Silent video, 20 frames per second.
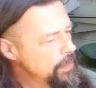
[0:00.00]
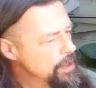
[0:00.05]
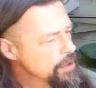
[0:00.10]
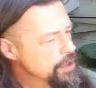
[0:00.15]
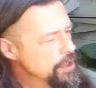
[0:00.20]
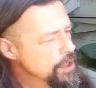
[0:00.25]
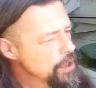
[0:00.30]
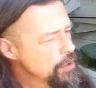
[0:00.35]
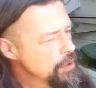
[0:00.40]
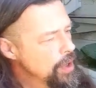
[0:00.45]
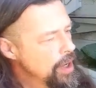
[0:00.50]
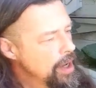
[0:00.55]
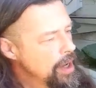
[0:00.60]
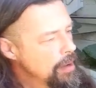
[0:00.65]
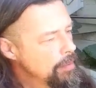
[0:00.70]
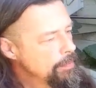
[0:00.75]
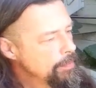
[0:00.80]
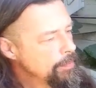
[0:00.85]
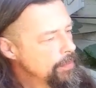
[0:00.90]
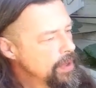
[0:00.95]

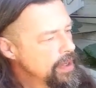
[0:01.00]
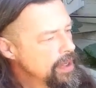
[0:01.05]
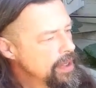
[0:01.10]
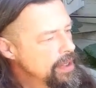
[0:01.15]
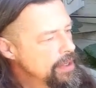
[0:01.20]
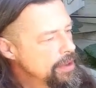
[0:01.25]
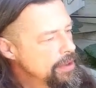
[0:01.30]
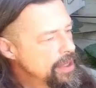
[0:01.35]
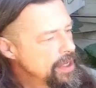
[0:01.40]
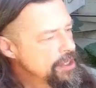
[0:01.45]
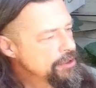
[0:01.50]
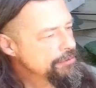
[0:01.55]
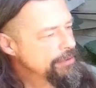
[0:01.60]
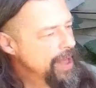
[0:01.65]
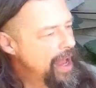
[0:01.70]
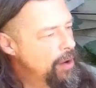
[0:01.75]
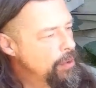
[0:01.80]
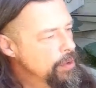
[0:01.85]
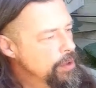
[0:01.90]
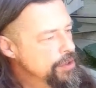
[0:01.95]
so these
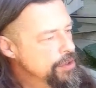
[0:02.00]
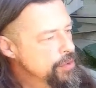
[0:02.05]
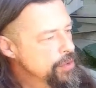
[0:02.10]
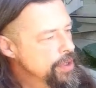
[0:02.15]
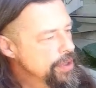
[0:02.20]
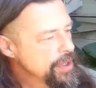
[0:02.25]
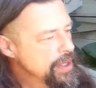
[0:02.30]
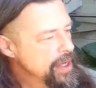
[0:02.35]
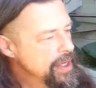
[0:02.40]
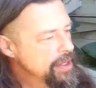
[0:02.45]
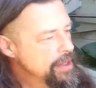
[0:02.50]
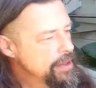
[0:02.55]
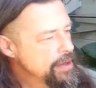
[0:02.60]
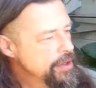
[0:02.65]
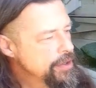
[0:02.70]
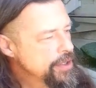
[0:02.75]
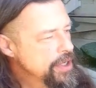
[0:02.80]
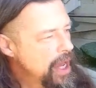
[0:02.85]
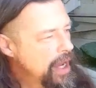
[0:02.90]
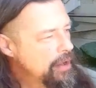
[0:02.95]
flowers are at the end of their
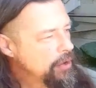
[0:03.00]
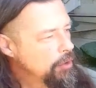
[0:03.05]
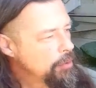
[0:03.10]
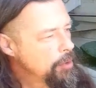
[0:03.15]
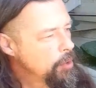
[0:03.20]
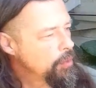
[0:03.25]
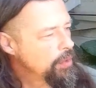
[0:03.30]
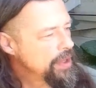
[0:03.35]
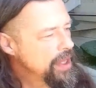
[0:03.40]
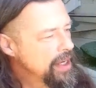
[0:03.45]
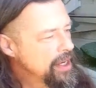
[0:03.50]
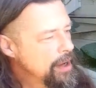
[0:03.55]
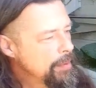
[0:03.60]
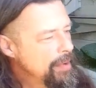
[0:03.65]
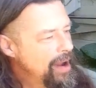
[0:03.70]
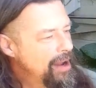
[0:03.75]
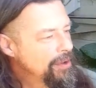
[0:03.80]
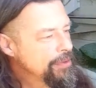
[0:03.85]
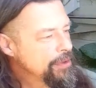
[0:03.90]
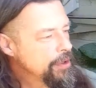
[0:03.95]
cycle, but when they come
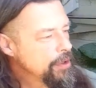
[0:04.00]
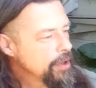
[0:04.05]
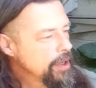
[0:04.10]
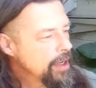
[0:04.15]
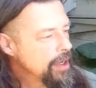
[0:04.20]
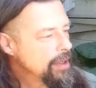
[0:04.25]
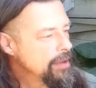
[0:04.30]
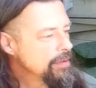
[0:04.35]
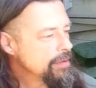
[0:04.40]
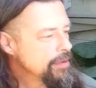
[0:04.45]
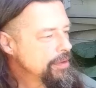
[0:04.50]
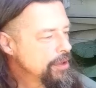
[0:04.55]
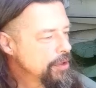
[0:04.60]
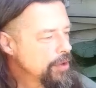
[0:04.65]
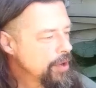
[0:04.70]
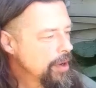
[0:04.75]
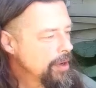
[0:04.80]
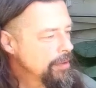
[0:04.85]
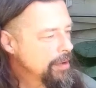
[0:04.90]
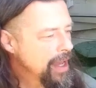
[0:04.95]
out, they're a
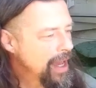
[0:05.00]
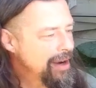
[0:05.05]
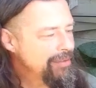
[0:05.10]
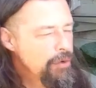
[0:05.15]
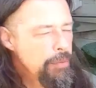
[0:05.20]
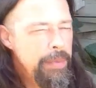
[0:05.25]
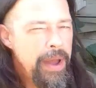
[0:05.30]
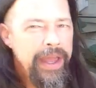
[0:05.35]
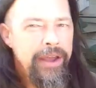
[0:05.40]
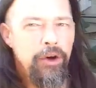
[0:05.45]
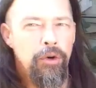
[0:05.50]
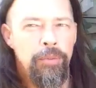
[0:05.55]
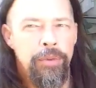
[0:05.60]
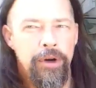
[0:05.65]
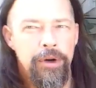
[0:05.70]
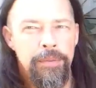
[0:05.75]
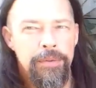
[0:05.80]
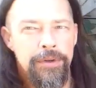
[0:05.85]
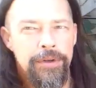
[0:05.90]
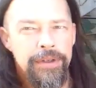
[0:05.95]
kind of a pale
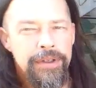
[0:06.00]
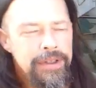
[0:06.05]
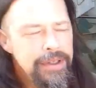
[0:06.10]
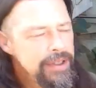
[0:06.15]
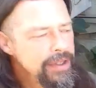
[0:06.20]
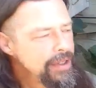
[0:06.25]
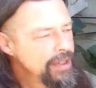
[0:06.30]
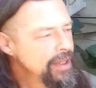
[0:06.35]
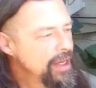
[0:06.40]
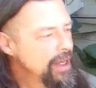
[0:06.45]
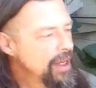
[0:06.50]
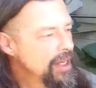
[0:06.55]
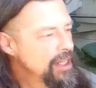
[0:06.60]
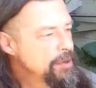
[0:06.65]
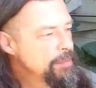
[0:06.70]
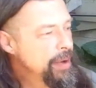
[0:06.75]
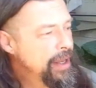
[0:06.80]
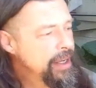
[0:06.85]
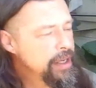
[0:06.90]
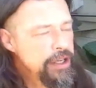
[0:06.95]
purple.
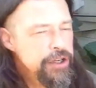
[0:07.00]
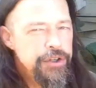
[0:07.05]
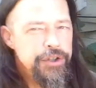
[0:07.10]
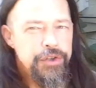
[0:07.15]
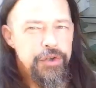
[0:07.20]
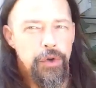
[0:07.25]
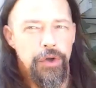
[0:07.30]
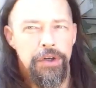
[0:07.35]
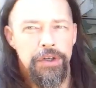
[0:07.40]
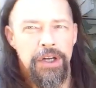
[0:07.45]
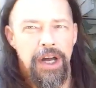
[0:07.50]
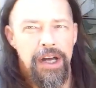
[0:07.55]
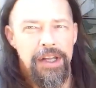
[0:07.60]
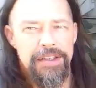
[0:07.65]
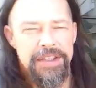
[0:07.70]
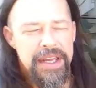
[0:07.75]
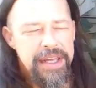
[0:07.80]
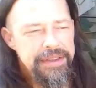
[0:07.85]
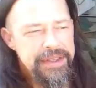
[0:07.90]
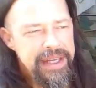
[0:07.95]
Depending on your soil
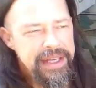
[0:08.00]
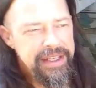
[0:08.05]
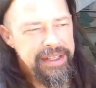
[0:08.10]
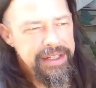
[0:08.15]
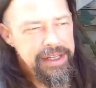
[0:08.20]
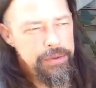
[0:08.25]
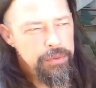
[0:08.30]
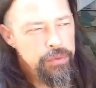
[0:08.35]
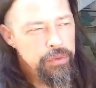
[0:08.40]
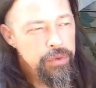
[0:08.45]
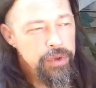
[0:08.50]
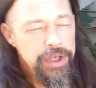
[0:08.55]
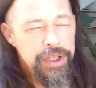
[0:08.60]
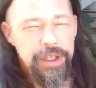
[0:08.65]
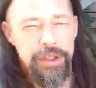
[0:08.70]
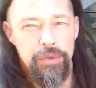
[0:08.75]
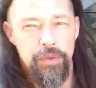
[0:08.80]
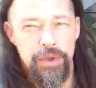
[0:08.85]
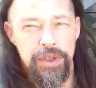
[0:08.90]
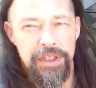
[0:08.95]
content, they can get
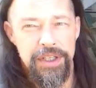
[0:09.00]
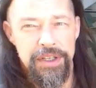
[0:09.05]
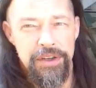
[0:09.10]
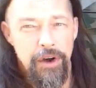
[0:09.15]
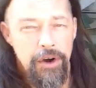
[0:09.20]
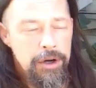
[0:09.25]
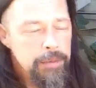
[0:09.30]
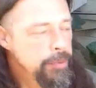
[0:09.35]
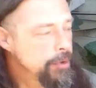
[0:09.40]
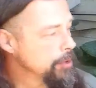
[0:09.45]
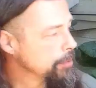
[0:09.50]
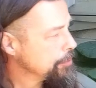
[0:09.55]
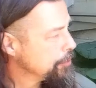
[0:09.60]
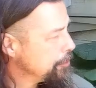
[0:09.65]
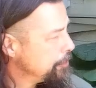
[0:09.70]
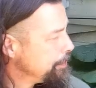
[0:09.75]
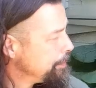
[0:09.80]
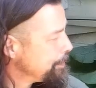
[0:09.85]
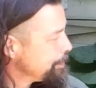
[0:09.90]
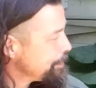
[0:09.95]
really, really dark purple.
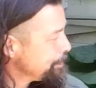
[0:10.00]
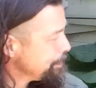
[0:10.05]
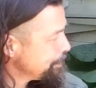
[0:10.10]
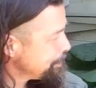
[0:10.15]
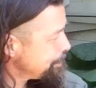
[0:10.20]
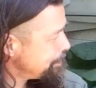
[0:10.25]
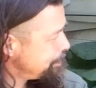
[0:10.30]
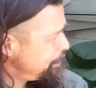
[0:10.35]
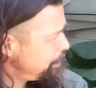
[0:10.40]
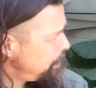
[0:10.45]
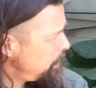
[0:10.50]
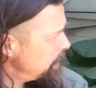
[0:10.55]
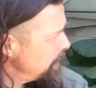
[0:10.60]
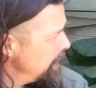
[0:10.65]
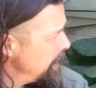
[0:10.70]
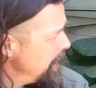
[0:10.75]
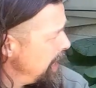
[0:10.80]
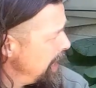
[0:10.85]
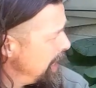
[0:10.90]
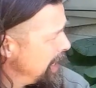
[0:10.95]

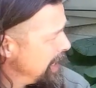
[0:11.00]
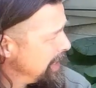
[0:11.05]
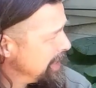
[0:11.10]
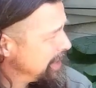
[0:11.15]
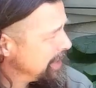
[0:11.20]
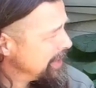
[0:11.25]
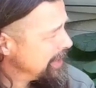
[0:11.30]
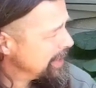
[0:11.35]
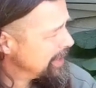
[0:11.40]
And